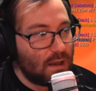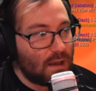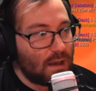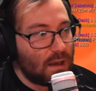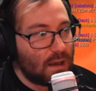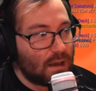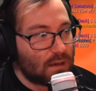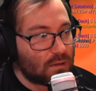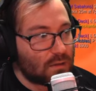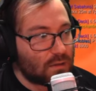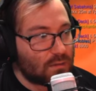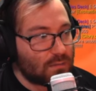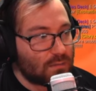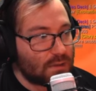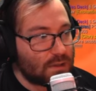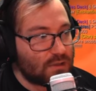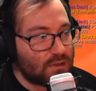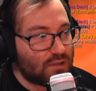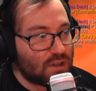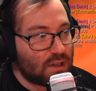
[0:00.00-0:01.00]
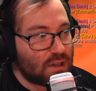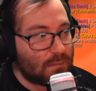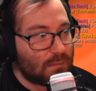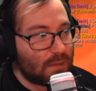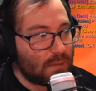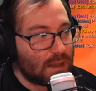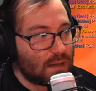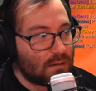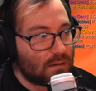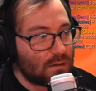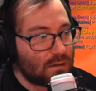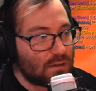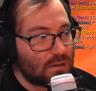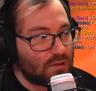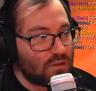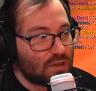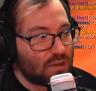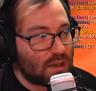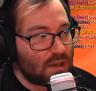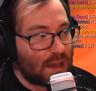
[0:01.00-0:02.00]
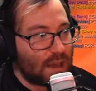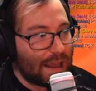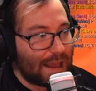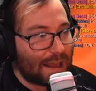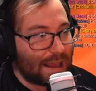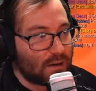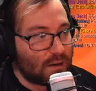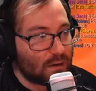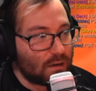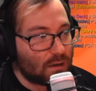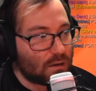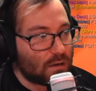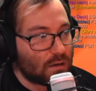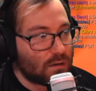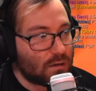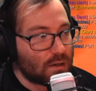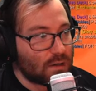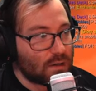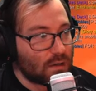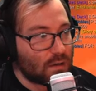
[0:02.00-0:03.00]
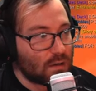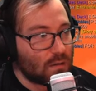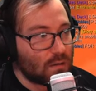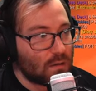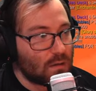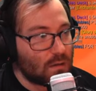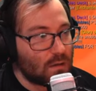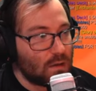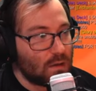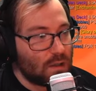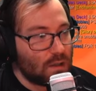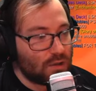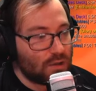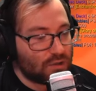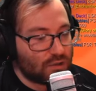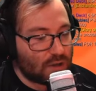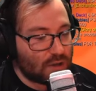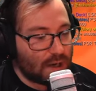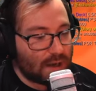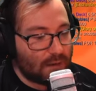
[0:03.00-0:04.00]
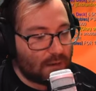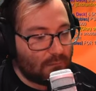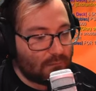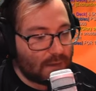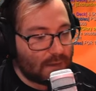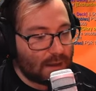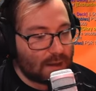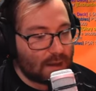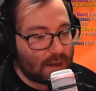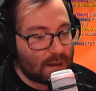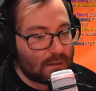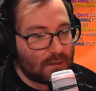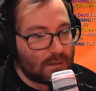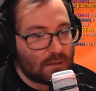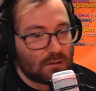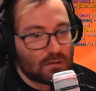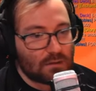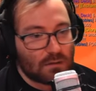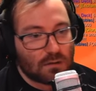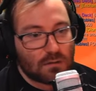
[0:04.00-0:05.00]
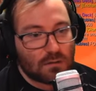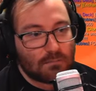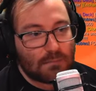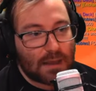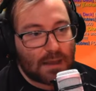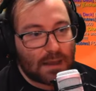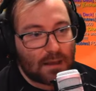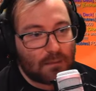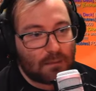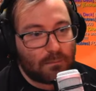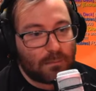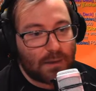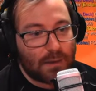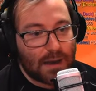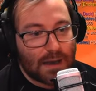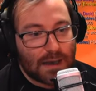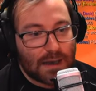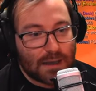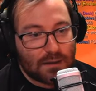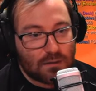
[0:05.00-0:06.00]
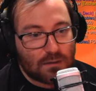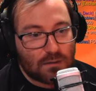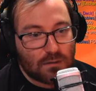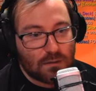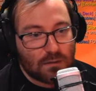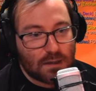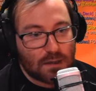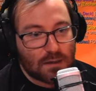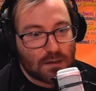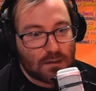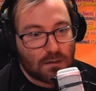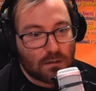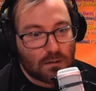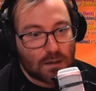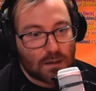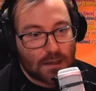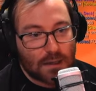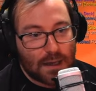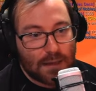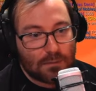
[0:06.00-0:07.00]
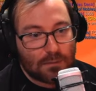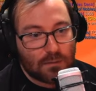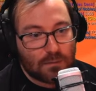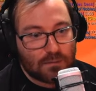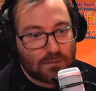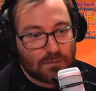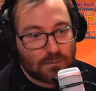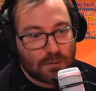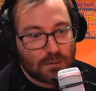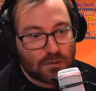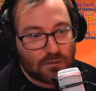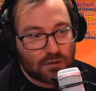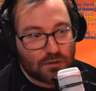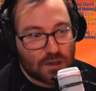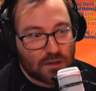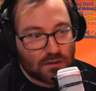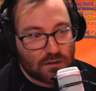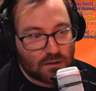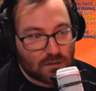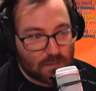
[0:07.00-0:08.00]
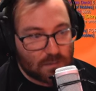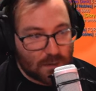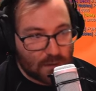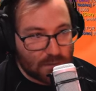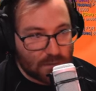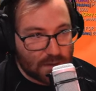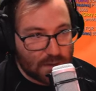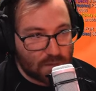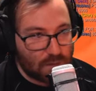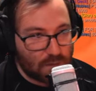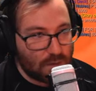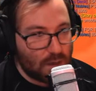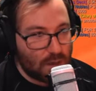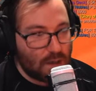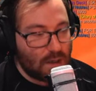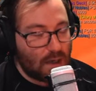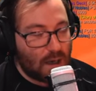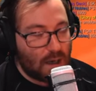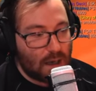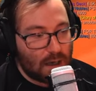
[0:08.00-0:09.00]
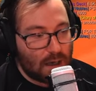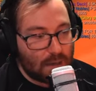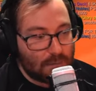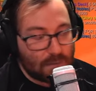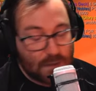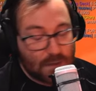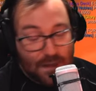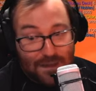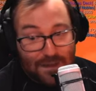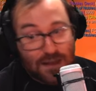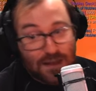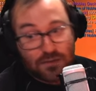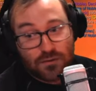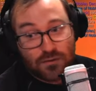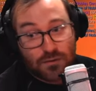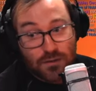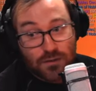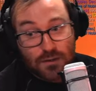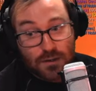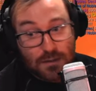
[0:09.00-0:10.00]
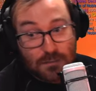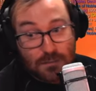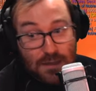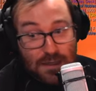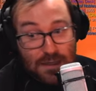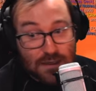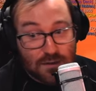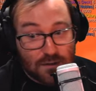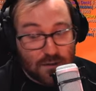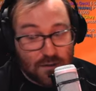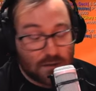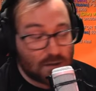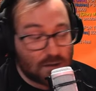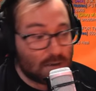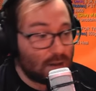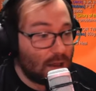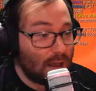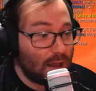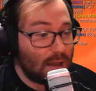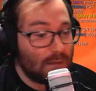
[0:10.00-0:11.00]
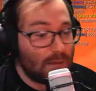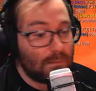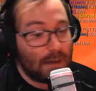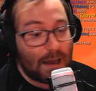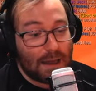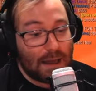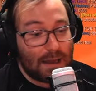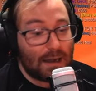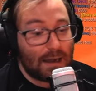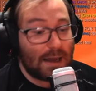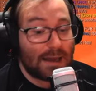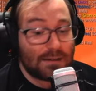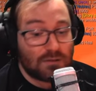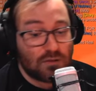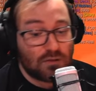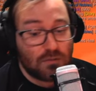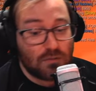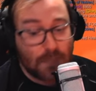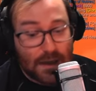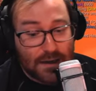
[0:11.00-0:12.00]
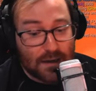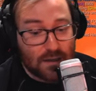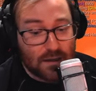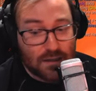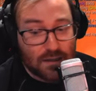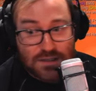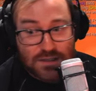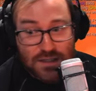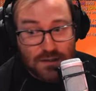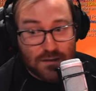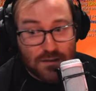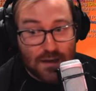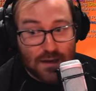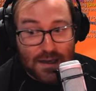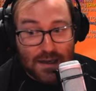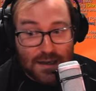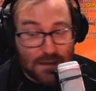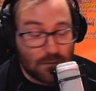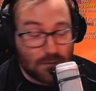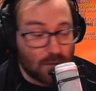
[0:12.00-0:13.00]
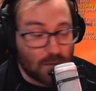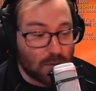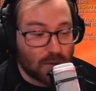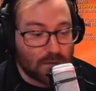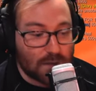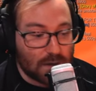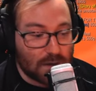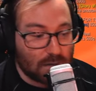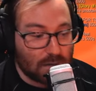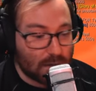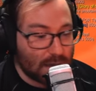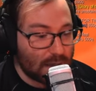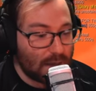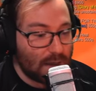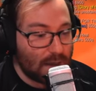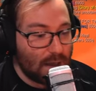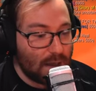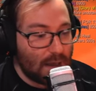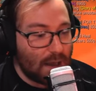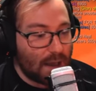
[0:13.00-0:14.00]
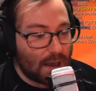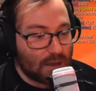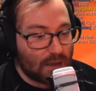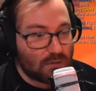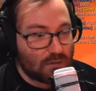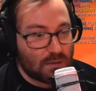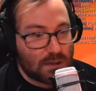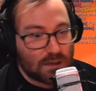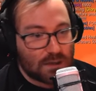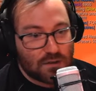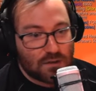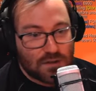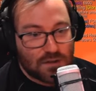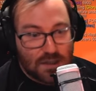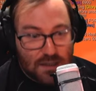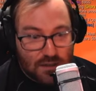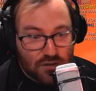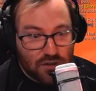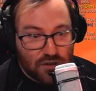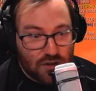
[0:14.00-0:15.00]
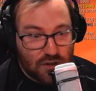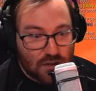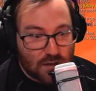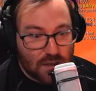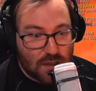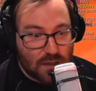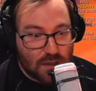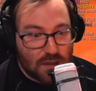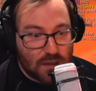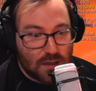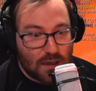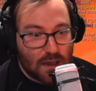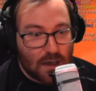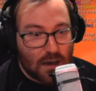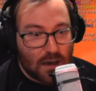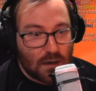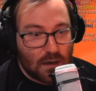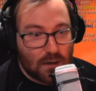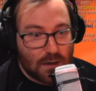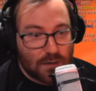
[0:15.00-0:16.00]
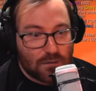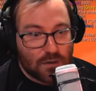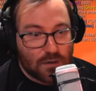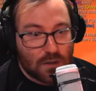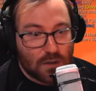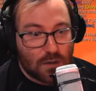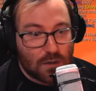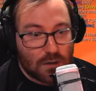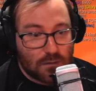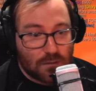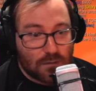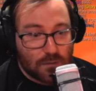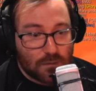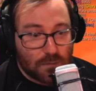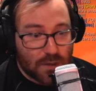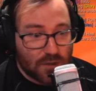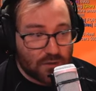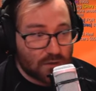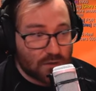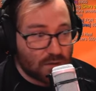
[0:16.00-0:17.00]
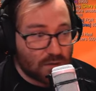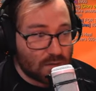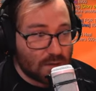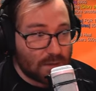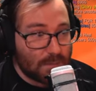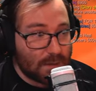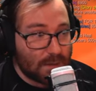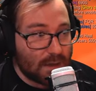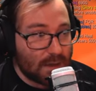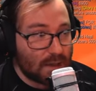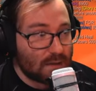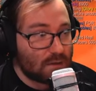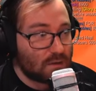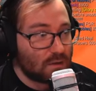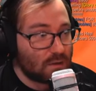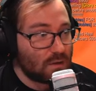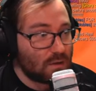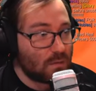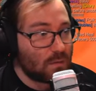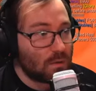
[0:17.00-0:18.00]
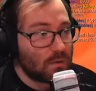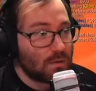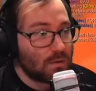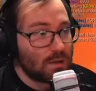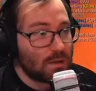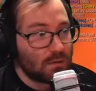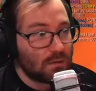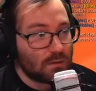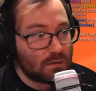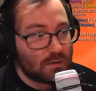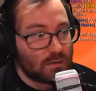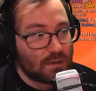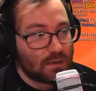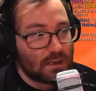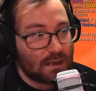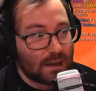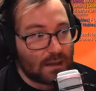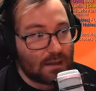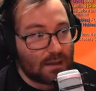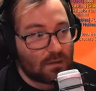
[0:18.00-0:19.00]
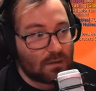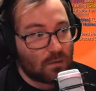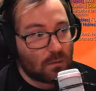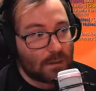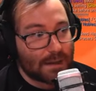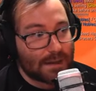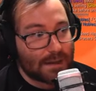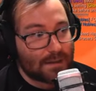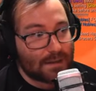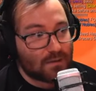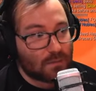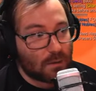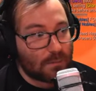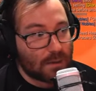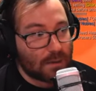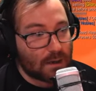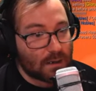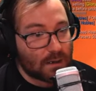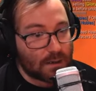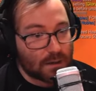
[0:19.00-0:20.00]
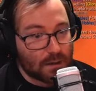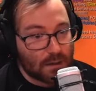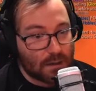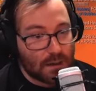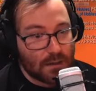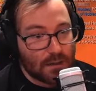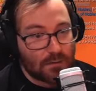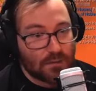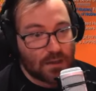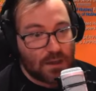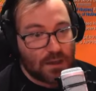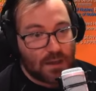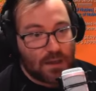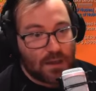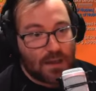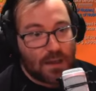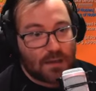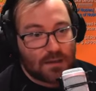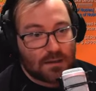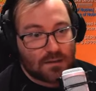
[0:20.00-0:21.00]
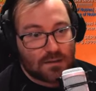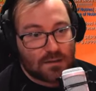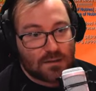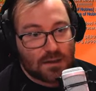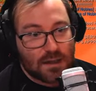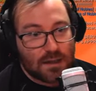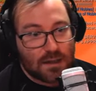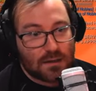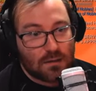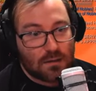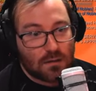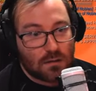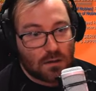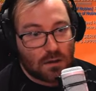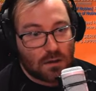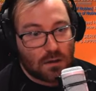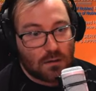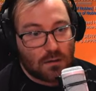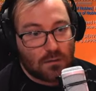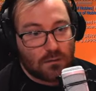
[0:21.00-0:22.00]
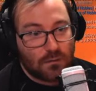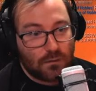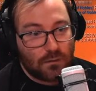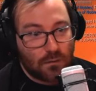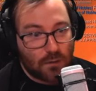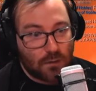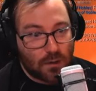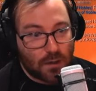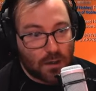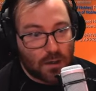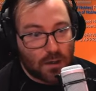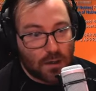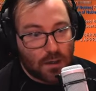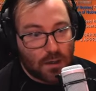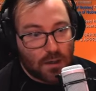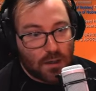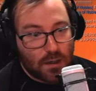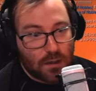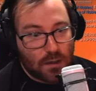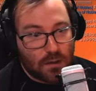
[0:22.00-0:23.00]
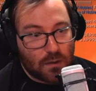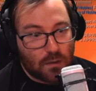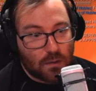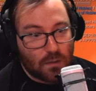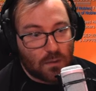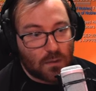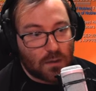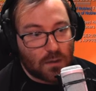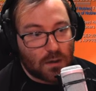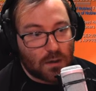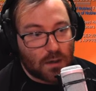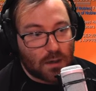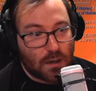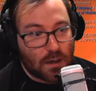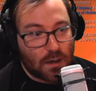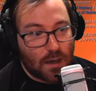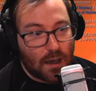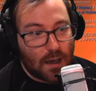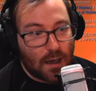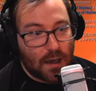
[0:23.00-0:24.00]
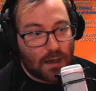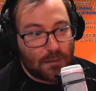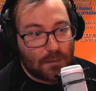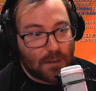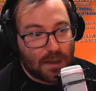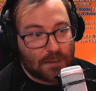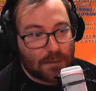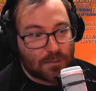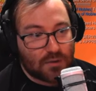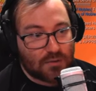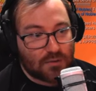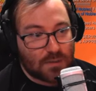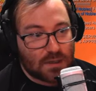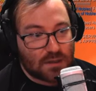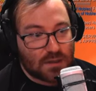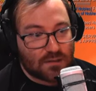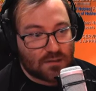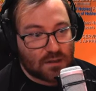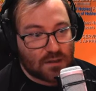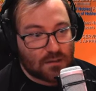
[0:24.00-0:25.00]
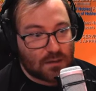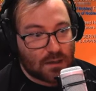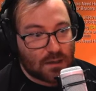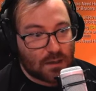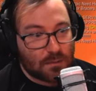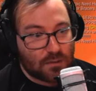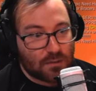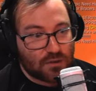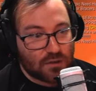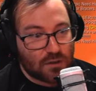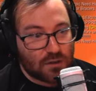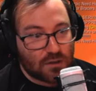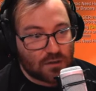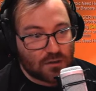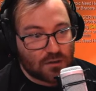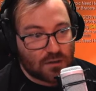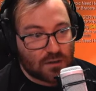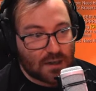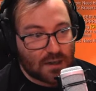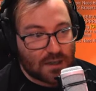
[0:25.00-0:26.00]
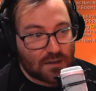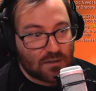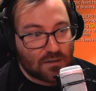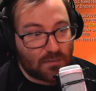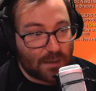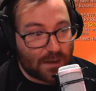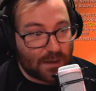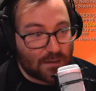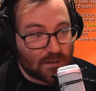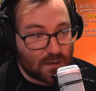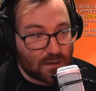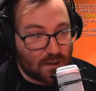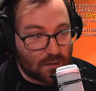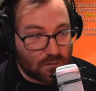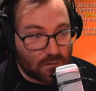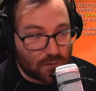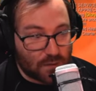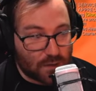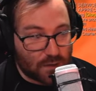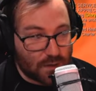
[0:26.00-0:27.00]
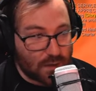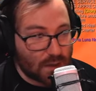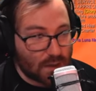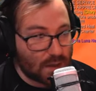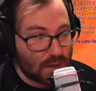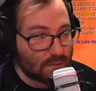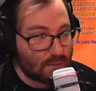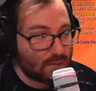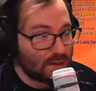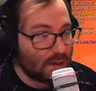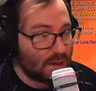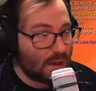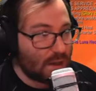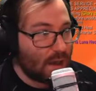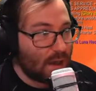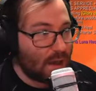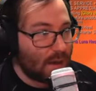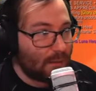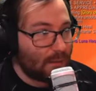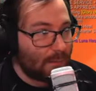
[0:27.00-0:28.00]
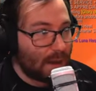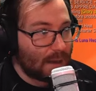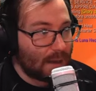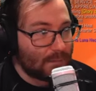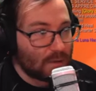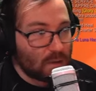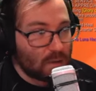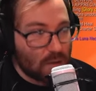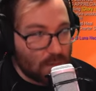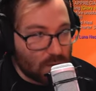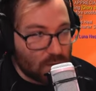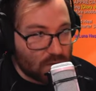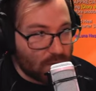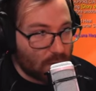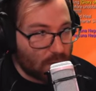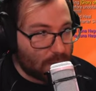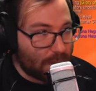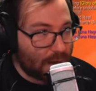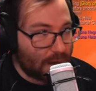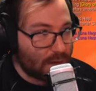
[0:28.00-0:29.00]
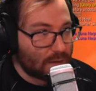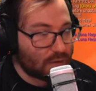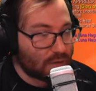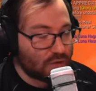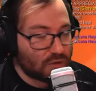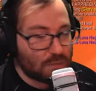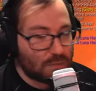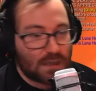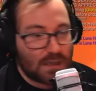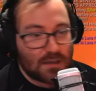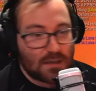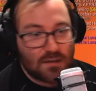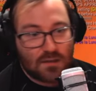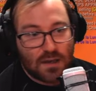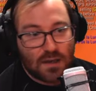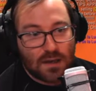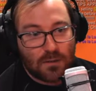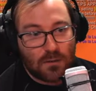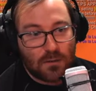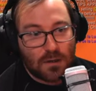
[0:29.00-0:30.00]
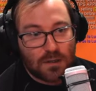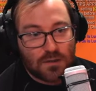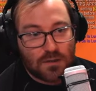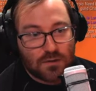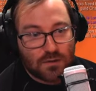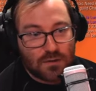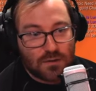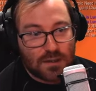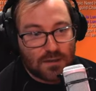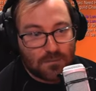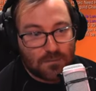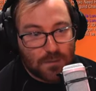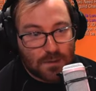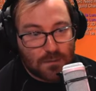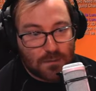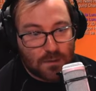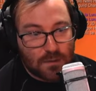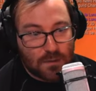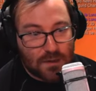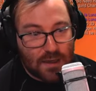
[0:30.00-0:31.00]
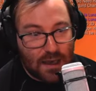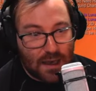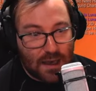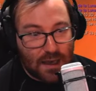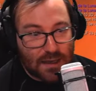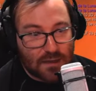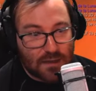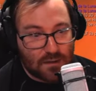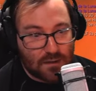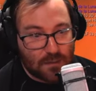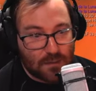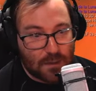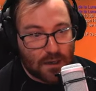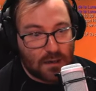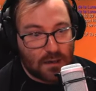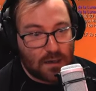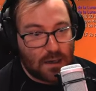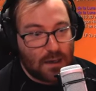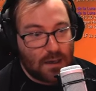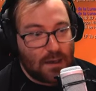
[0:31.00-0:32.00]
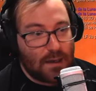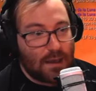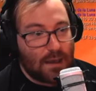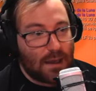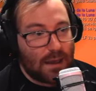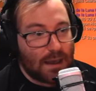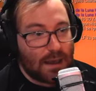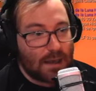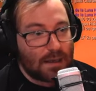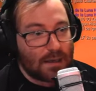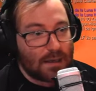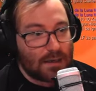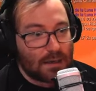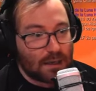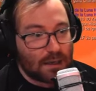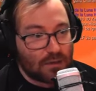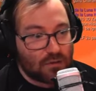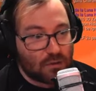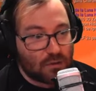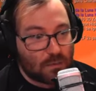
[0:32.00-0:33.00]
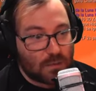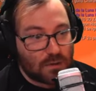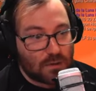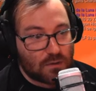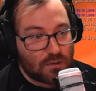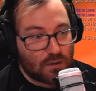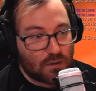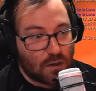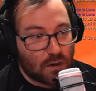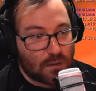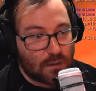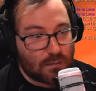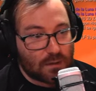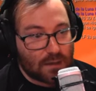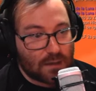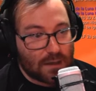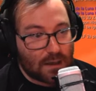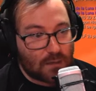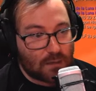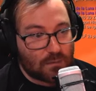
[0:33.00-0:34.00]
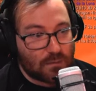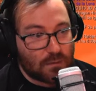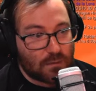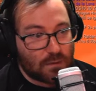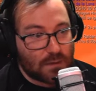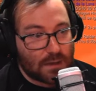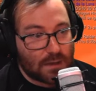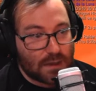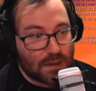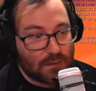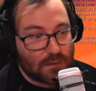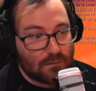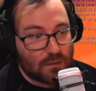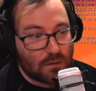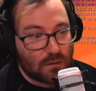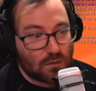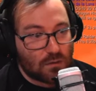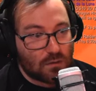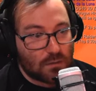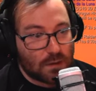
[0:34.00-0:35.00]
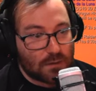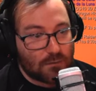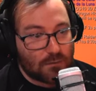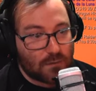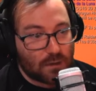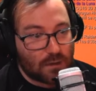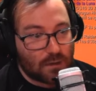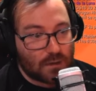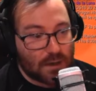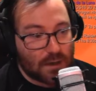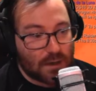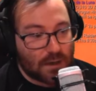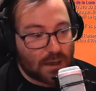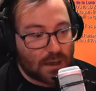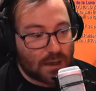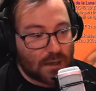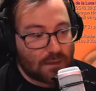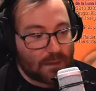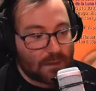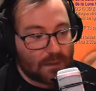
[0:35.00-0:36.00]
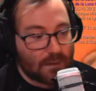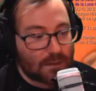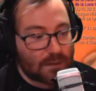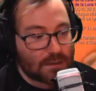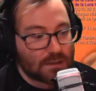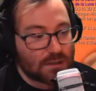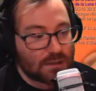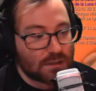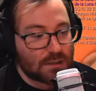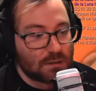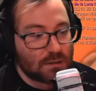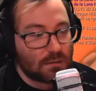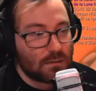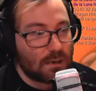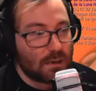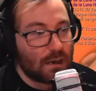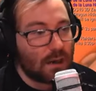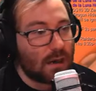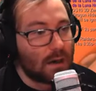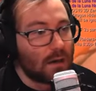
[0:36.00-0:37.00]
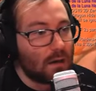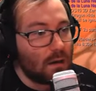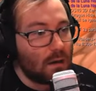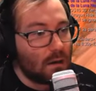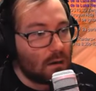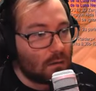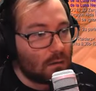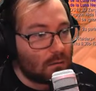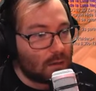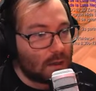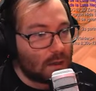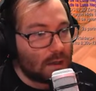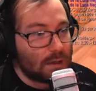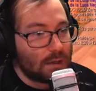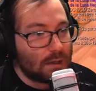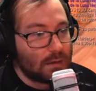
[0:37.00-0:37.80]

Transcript: health regen and mana regen, and your critical strike rating. These are made by doing your Ebonweave, Moonshroud, Spellweave. Um, they last for 30 minutes, um, and uh, to my knowledge, they do not get removed in raid, as well as engineering. Now, if you're going for personal DPS, you won't use the 28 spell power in your gloves, and instead you'll go for your um, hyperspeed accelerator, which increases your haste by a ton for the gloves. Um, I'm going with spell power just because I want to give people the highest amount. And nitro boots are really helpful. They give you 24 crit and they let you uh, run